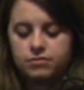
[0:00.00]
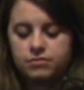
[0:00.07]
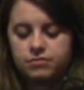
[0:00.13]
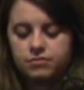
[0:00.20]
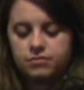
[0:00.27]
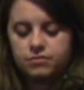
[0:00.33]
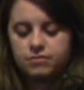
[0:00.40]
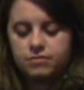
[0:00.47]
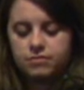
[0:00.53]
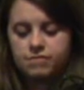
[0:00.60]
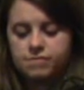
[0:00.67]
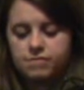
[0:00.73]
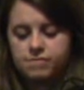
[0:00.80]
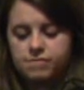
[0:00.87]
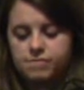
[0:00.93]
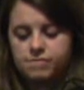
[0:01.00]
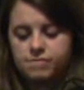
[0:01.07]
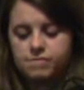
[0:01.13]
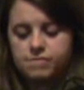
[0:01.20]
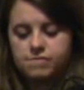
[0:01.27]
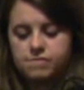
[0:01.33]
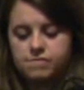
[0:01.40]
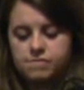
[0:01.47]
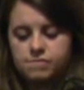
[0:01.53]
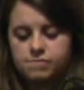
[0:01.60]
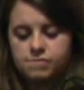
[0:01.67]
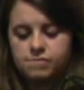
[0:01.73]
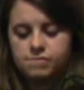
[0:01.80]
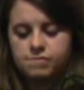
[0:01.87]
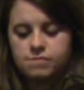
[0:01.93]

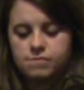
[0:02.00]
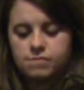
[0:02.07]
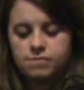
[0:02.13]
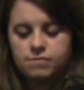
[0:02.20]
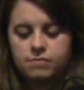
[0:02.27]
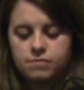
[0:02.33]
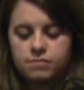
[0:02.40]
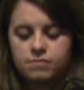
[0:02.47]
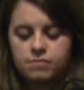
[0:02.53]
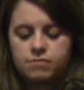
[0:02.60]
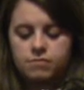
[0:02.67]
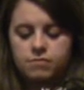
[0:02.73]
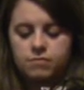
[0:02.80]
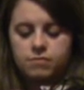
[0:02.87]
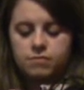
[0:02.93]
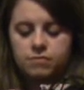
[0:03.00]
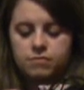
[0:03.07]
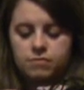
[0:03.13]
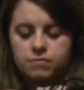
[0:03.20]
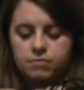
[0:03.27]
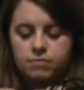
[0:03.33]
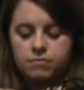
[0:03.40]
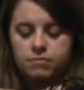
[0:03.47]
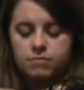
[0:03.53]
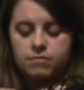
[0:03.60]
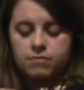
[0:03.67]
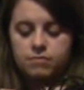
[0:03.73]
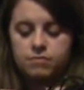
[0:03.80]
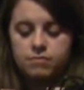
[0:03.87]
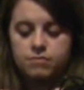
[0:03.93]

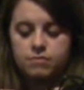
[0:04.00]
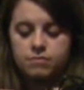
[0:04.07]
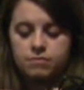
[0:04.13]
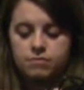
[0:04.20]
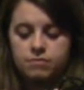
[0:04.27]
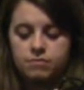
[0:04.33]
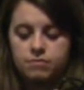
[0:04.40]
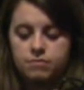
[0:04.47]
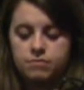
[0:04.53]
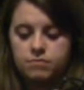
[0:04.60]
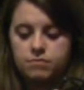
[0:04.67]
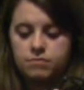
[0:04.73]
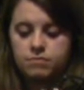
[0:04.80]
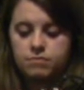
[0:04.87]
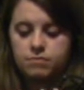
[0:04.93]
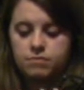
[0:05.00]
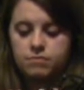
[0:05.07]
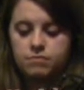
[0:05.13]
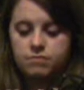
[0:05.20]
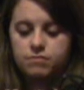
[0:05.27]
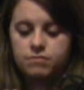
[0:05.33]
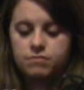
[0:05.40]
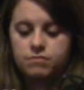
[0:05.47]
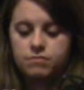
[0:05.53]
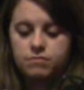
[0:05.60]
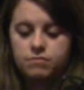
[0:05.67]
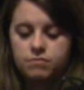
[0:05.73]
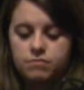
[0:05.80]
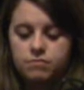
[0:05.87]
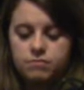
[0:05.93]

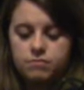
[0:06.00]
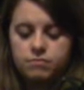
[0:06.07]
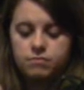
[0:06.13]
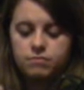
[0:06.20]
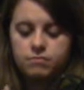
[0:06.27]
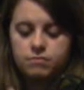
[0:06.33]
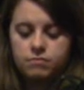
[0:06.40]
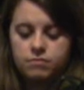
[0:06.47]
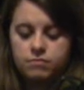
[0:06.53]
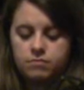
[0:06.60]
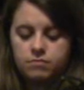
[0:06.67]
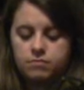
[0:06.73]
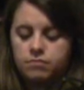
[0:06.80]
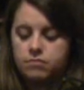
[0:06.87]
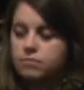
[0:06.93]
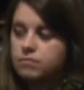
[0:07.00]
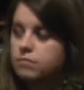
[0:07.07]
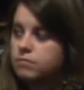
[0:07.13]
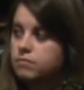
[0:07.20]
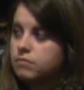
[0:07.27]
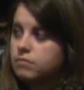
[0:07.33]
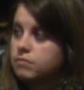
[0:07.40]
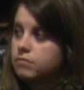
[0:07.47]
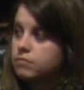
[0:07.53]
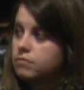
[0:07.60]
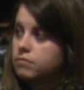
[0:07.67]
[no speech]